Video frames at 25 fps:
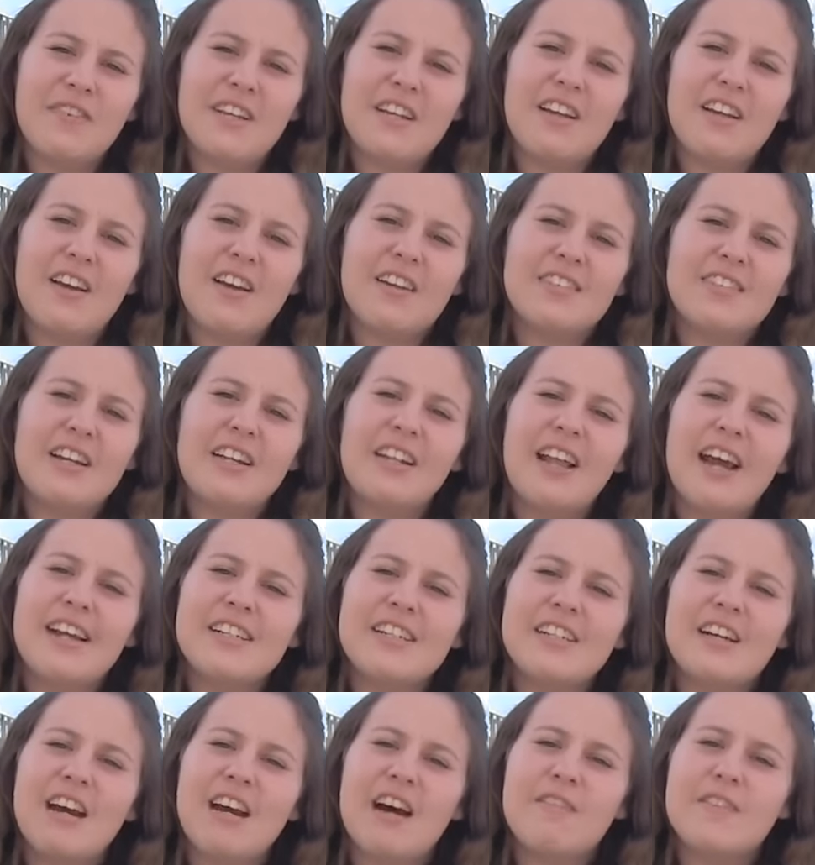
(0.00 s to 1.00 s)
videos, I'd like
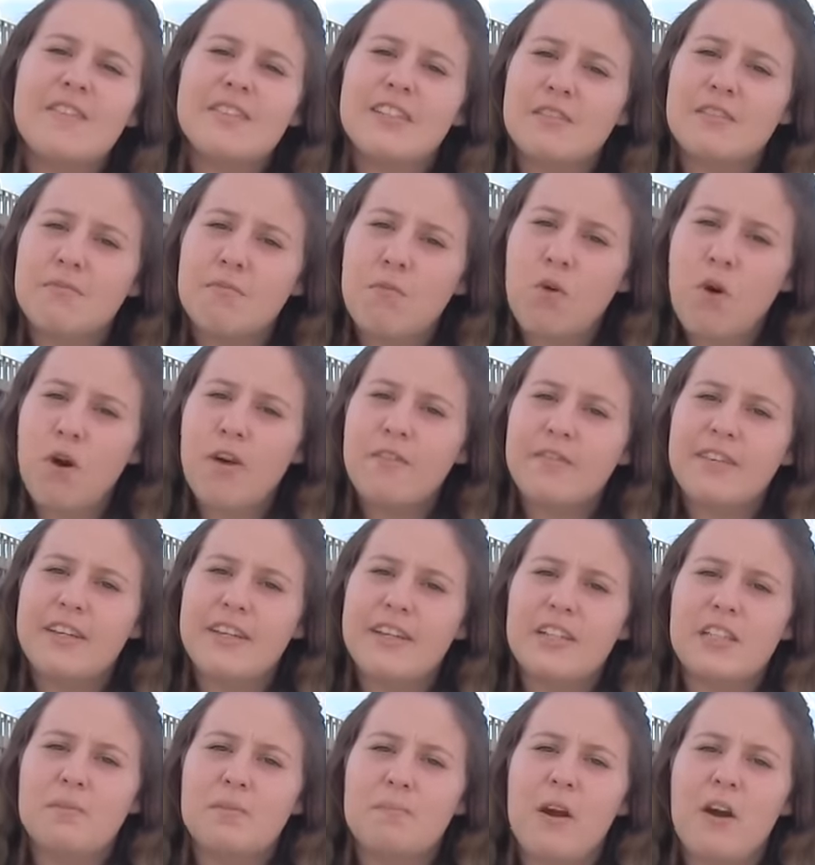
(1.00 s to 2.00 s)
to cover some more of the
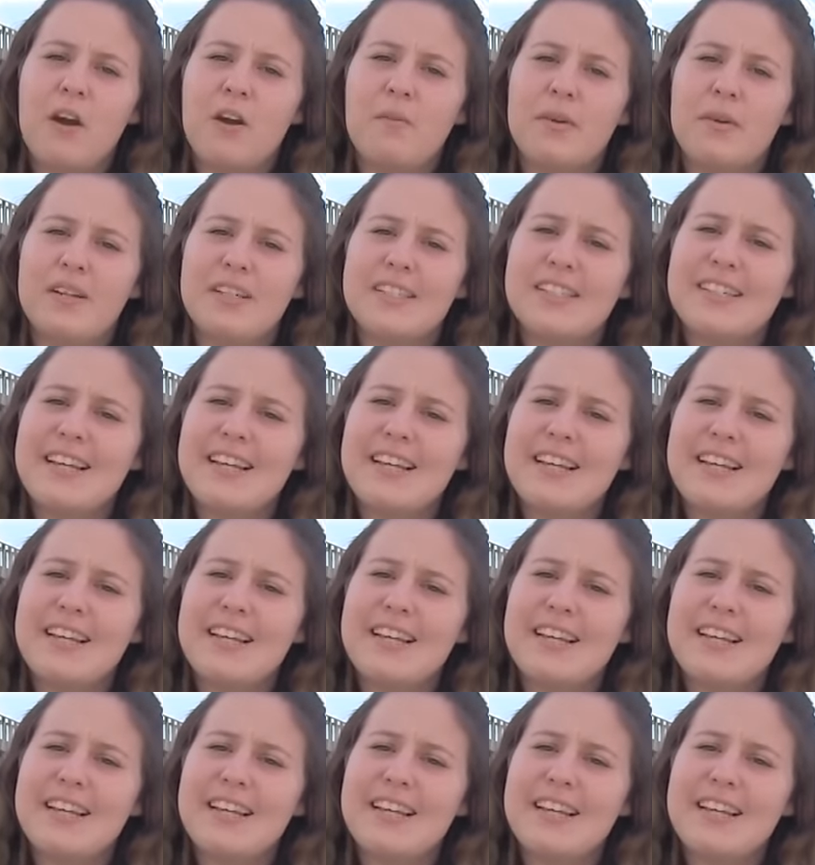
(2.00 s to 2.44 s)
experiments